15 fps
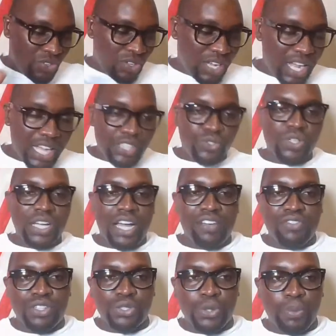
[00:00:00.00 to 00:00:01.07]
You guys will
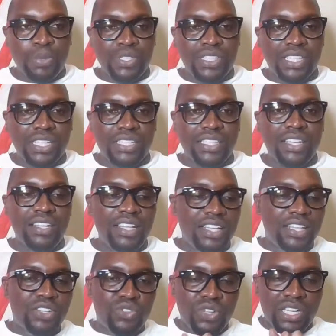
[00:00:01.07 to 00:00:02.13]
have a shopping center.
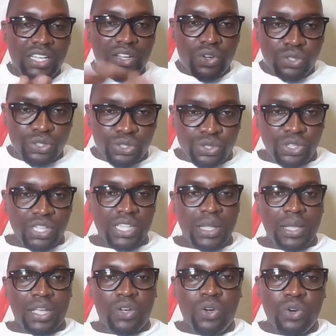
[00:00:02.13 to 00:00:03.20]
You will control
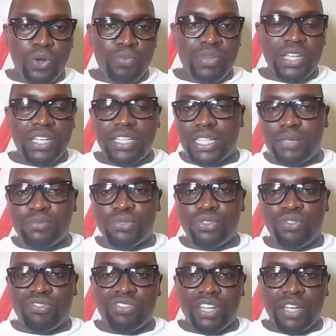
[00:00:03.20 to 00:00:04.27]
the economy in
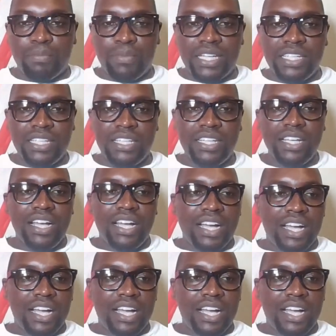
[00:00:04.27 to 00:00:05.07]
terms of money.